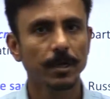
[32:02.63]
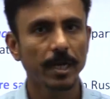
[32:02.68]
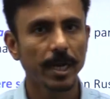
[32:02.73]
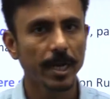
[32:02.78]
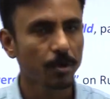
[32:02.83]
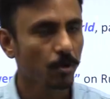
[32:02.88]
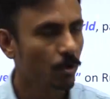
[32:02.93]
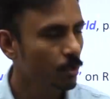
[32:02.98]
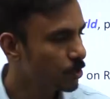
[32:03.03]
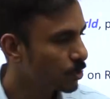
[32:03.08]

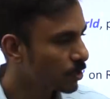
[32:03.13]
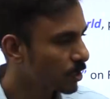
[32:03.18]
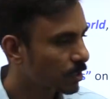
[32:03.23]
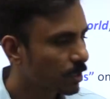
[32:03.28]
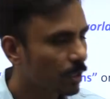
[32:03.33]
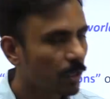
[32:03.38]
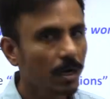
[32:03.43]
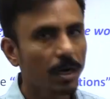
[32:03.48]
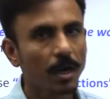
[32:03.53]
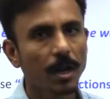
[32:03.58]
and also the
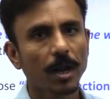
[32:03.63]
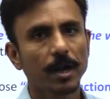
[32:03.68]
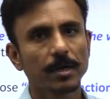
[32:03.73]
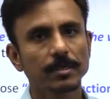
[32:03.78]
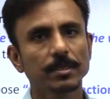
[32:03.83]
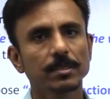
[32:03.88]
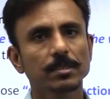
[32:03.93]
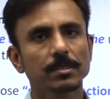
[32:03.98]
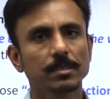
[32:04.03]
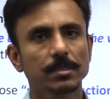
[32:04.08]
third
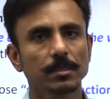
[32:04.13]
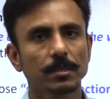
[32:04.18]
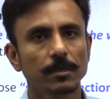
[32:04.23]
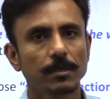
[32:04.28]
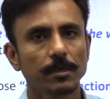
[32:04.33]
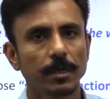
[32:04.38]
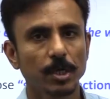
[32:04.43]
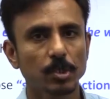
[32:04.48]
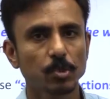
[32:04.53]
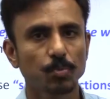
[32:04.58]
largest
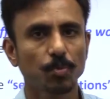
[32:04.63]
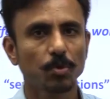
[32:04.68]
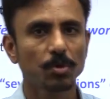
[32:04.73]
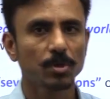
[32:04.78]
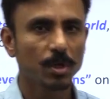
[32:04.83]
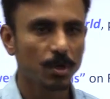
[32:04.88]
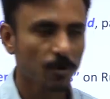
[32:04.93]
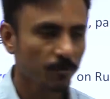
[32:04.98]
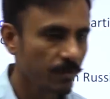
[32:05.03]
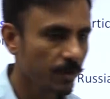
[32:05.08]

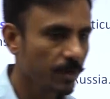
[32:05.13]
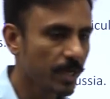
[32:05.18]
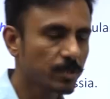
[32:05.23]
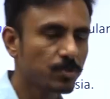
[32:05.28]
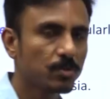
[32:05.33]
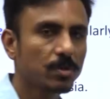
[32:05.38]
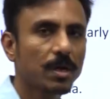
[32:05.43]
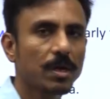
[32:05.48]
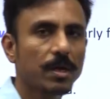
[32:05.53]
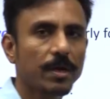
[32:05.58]
exporter of the
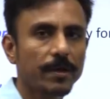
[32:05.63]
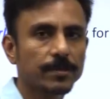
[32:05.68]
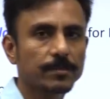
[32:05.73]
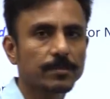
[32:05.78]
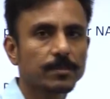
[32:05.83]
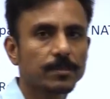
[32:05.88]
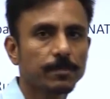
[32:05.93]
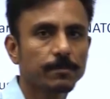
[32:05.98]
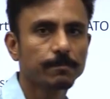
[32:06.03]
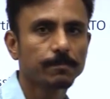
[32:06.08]
natural
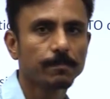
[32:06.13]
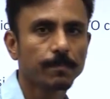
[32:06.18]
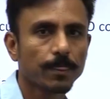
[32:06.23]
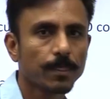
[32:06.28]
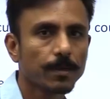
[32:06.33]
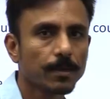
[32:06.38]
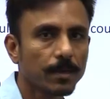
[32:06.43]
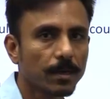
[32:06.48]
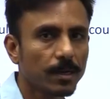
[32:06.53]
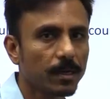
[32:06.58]
gas,
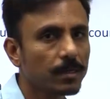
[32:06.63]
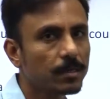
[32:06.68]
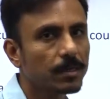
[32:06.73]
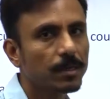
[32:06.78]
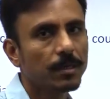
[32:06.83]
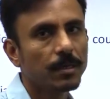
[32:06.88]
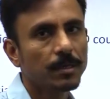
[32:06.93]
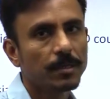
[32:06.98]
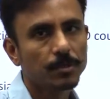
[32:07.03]
correct?